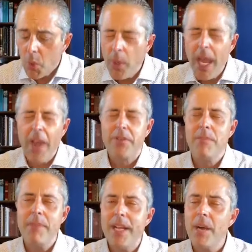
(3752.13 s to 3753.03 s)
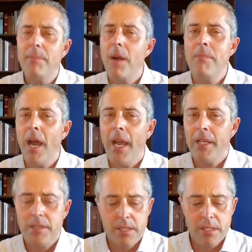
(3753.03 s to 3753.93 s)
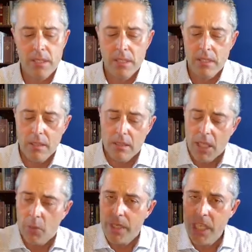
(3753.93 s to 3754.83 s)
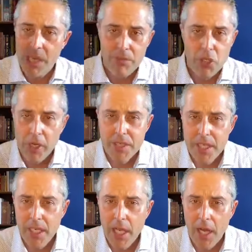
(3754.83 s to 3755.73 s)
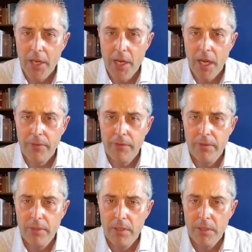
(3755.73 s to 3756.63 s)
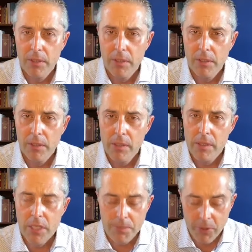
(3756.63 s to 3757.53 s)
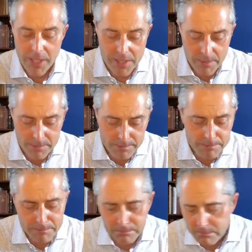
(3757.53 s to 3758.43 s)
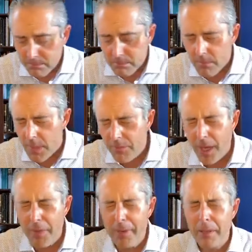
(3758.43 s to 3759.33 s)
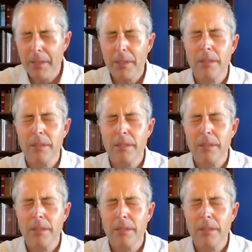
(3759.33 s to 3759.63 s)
We have to make up our minds that we keep trusting God enough to praise Him. Father,